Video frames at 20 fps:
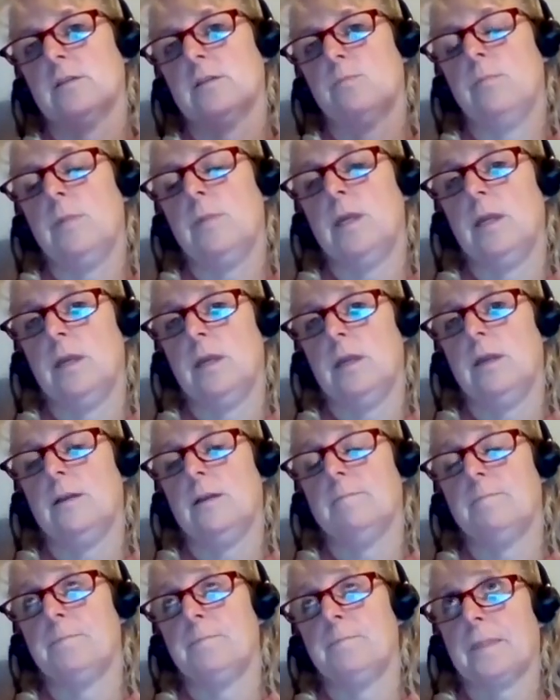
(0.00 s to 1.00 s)

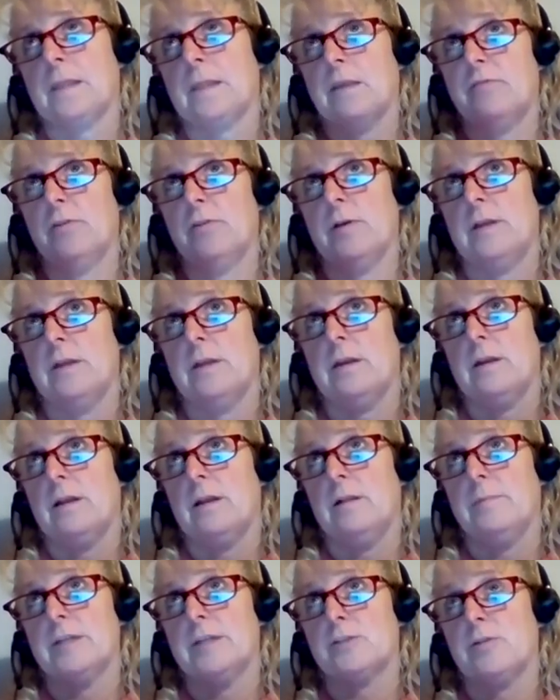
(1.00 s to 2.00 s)
meaning if you did an
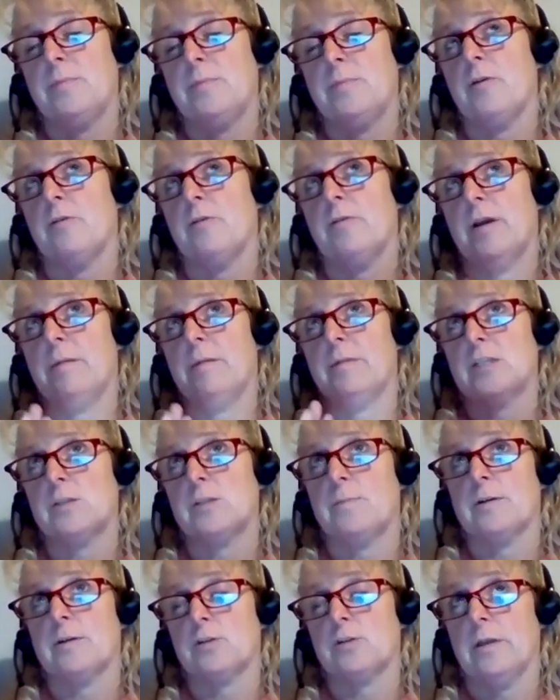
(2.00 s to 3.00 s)
elementary program and a
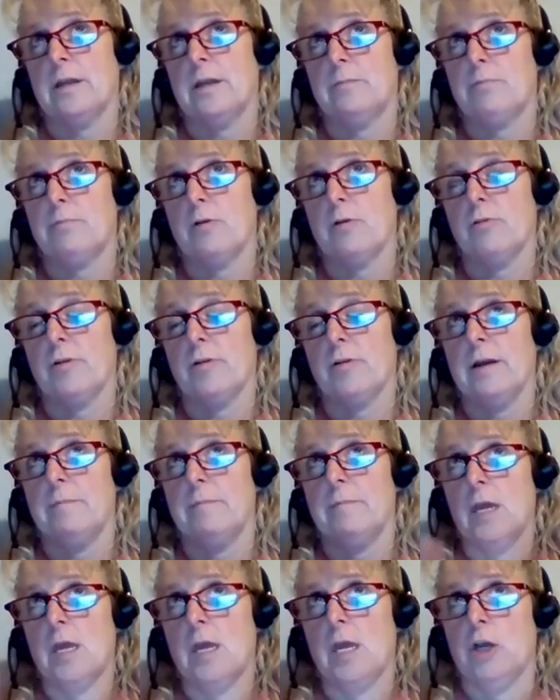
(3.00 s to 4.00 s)
special ed program,
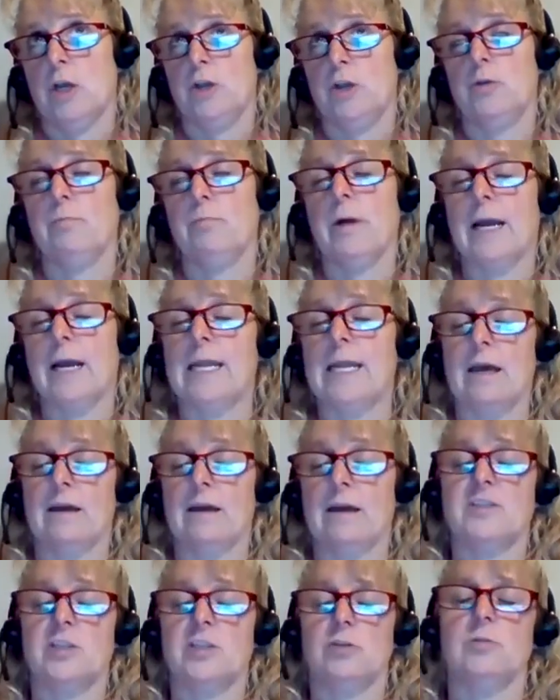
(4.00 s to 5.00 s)
you might
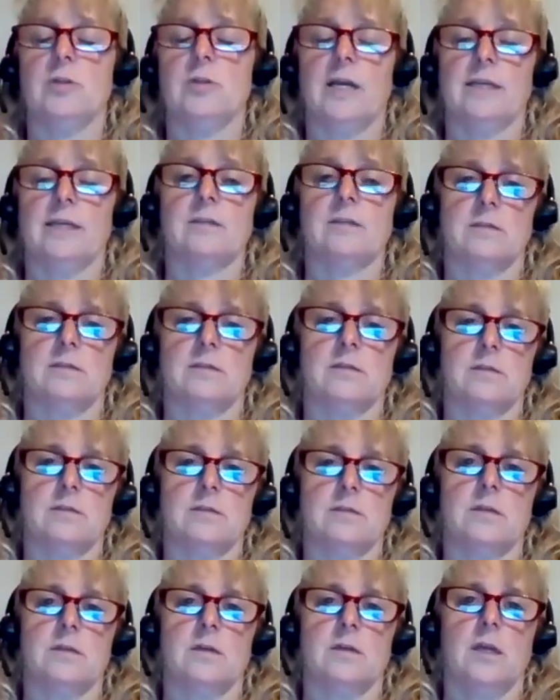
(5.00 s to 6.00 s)
have 2
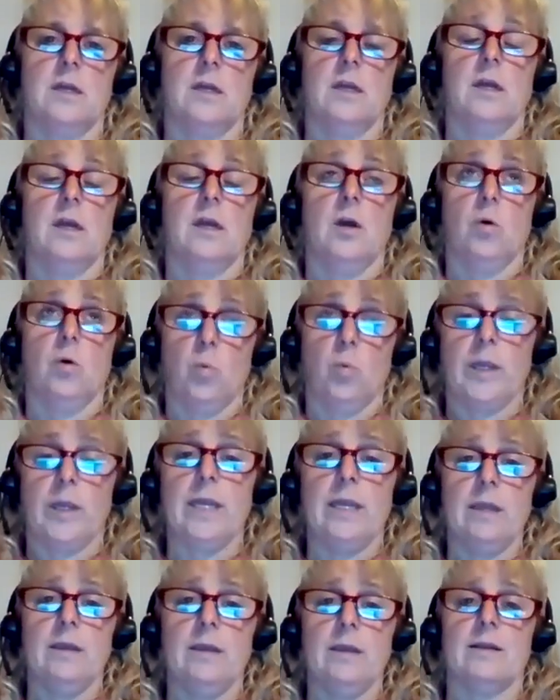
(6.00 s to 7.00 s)
licenses.
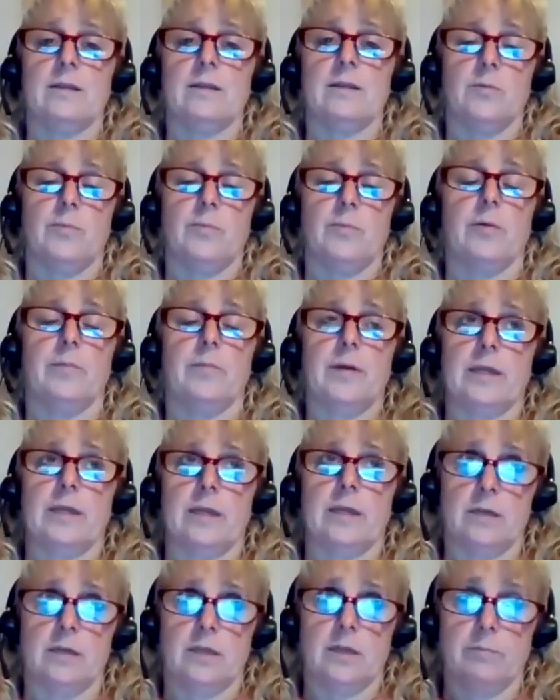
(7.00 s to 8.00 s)
We at the department
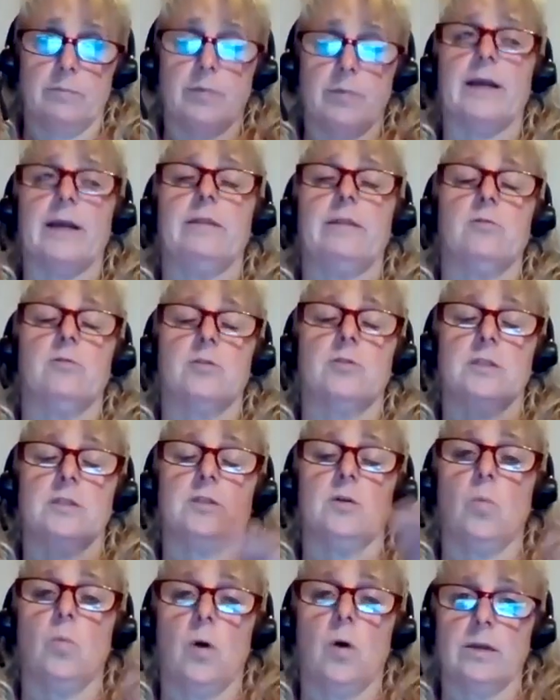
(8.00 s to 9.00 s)
can combine those
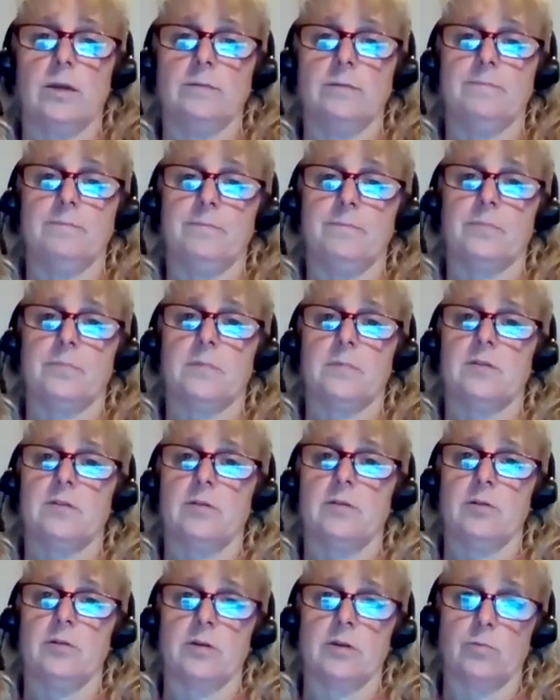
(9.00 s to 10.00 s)
into one, so
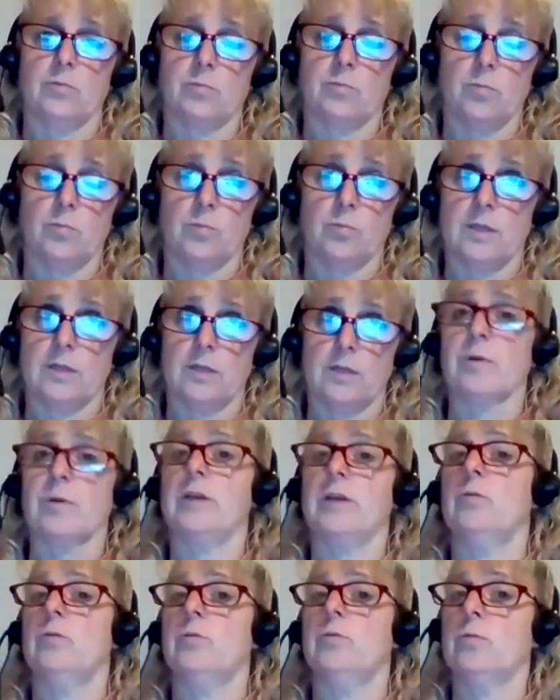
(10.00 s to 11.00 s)
you can then
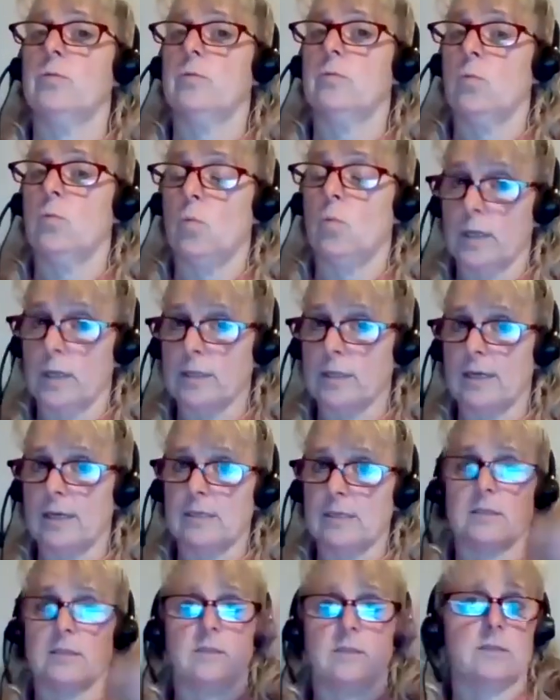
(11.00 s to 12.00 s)
renew 1
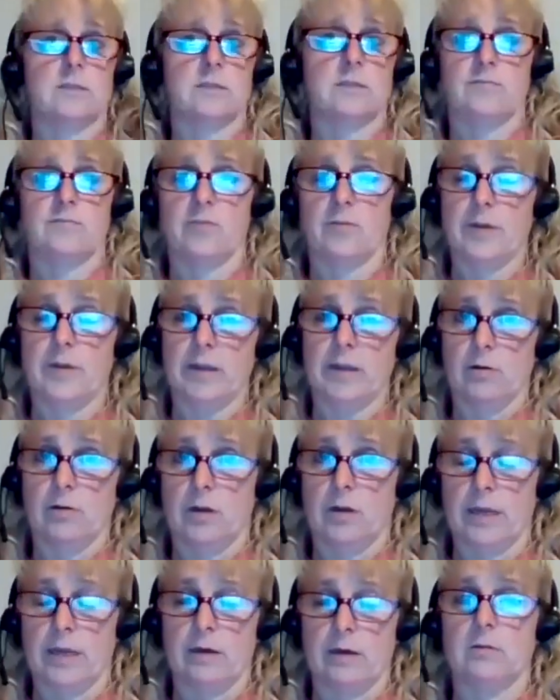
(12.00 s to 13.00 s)
license from here
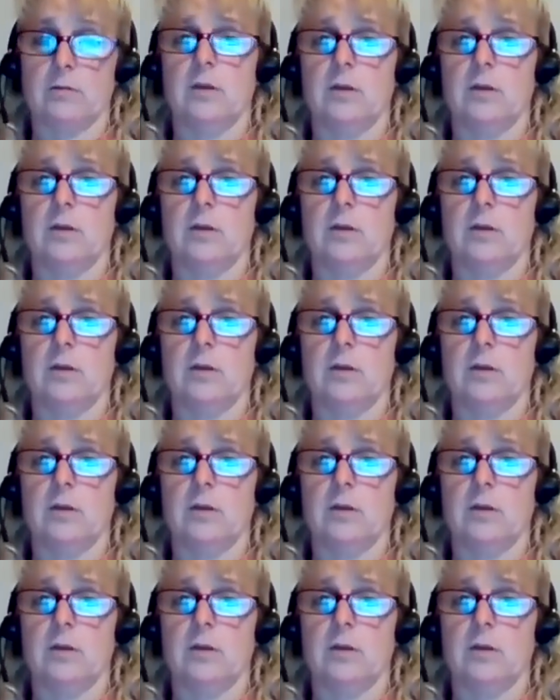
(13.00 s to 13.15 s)
on out,